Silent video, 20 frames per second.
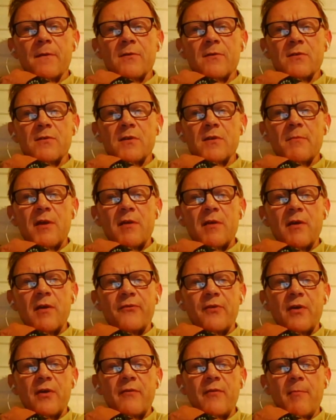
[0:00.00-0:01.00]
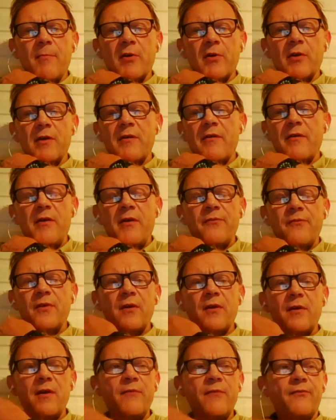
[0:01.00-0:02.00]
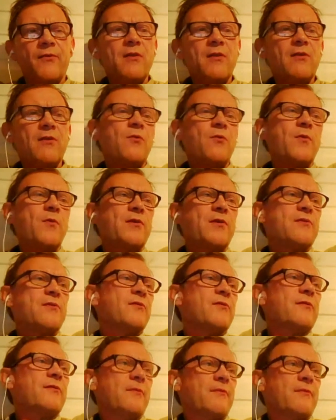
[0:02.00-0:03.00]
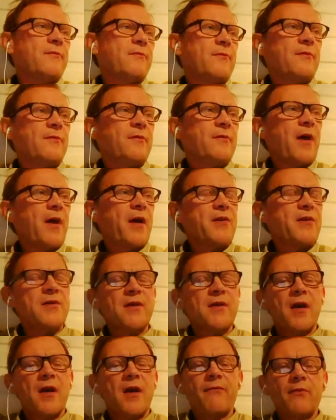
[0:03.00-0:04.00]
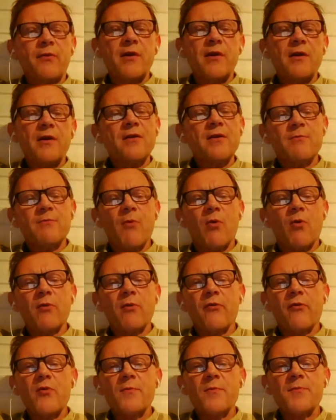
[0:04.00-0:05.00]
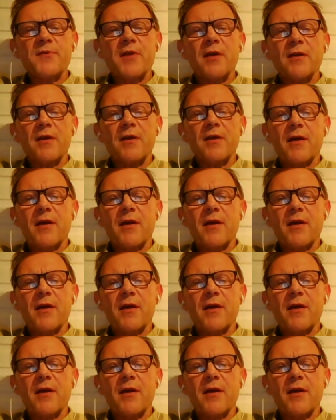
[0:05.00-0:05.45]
So I mean, if they do it nice and carefully and in small groups and